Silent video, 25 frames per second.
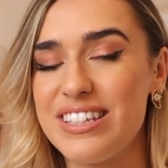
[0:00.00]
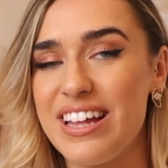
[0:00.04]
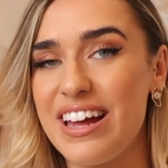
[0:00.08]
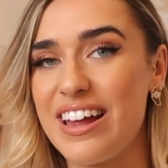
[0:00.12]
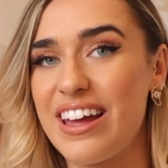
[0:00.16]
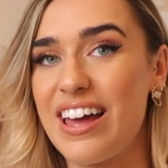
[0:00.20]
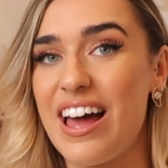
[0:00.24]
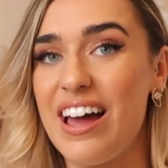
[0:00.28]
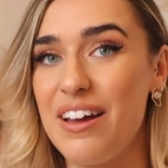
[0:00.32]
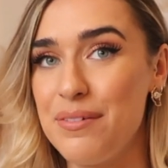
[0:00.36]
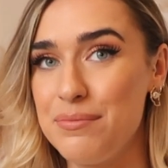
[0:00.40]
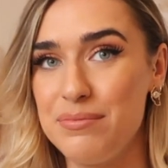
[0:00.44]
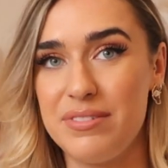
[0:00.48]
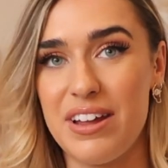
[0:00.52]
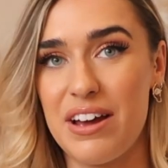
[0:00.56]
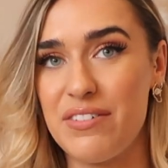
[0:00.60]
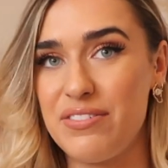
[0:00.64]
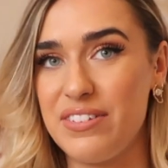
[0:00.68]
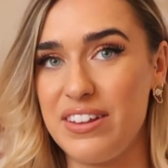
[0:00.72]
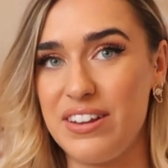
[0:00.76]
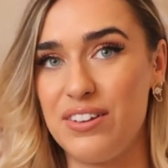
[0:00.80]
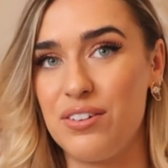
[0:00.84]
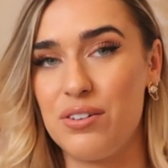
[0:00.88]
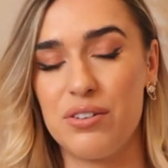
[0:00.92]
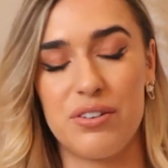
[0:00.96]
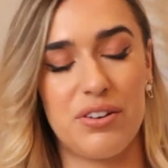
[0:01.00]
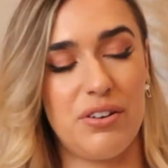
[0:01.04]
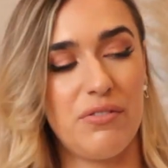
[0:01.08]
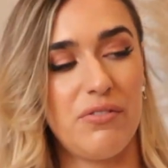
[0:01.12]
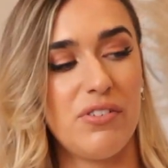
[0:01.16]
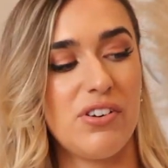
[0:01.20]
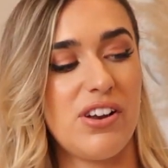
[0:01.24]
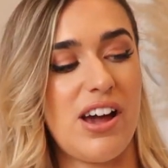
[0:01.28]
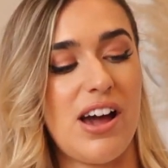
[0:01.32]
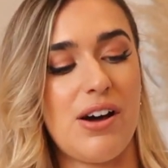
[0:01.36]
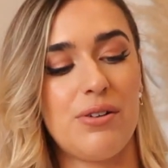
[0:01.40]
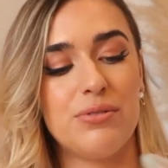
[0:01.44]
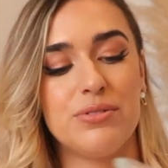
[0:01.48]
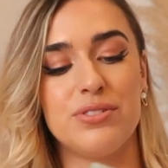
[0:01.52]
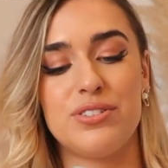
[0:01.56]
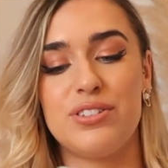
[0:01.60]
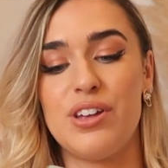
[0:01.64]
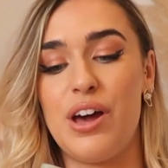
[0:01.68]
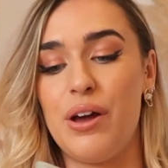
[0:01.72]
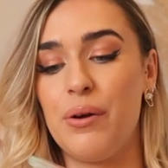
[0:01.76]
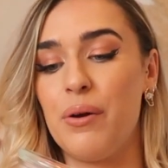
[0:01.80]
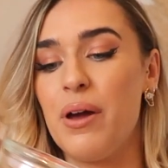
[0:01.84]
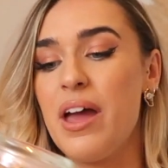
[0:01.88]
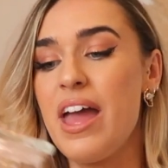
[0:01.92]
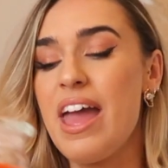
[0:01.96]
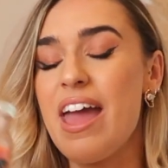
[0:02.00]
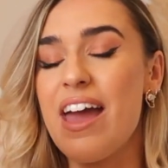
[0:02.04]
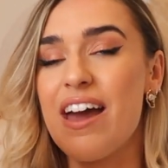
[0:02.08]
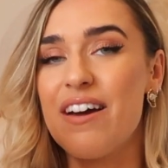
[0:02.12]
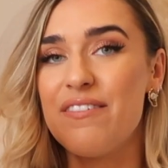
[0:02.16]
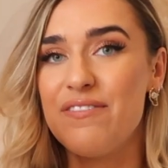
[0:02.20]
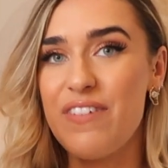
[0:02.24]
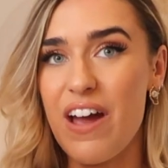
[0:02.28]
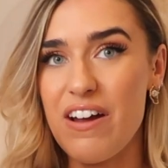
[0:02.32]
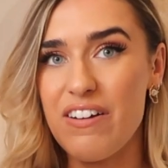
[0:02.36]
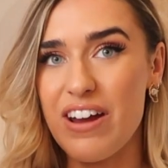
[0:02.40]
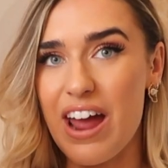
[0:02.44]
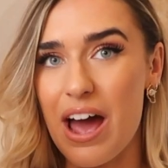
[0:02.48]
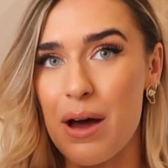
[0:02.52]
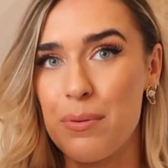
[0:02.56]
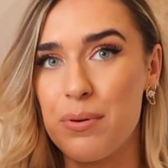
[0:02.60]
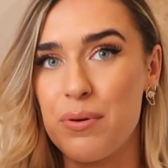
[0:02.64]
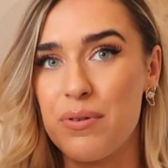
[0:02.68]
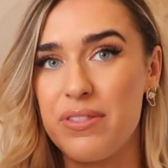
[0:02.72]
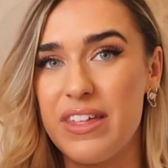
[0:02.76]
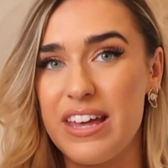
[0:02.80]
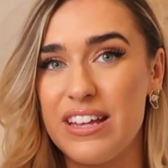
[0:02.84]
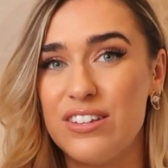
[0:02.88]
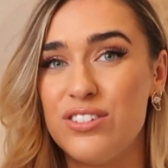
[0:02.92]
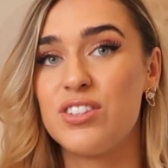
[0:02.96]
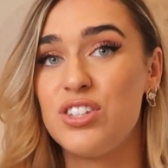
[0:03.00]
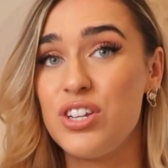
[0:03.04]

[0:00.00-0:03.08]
Like I'm definitely not going to run out. So very happy with this.